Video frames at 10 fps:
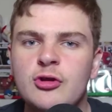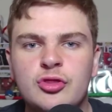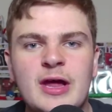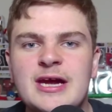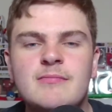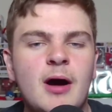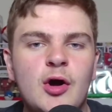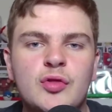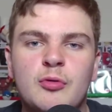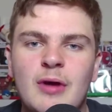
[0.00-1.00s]
seen
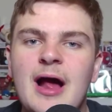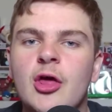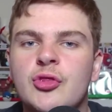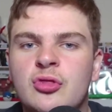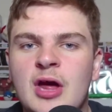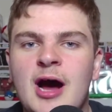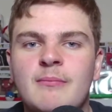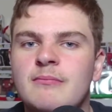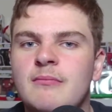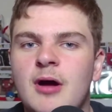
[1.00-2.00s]
Miles Morales
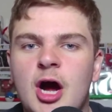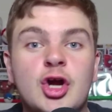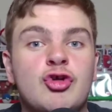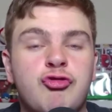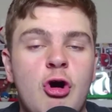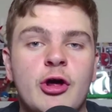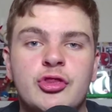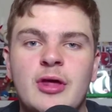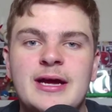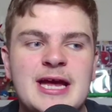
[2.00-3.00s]
come
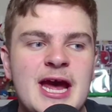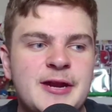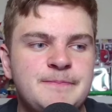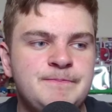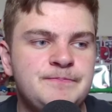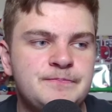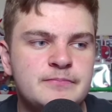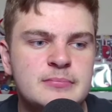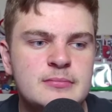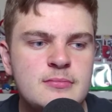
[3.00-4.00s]
across, again,
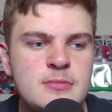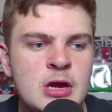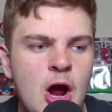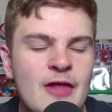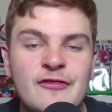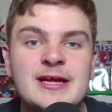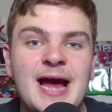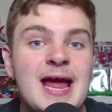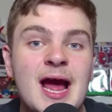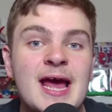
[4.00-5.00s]
I think,
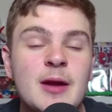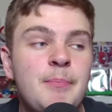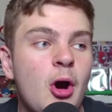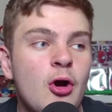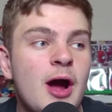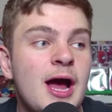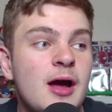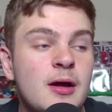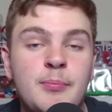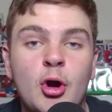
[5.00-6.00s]
an
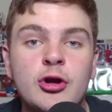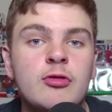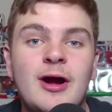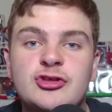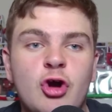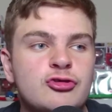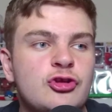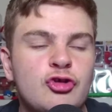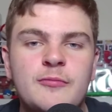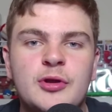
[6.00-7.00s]
opponent like Doctor
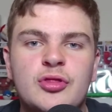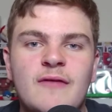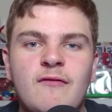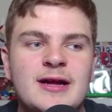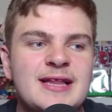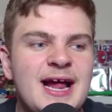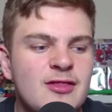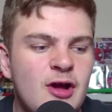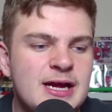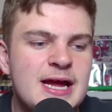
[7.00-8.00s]
Doom and stuff like that.
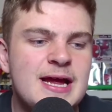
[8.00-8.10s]
Like,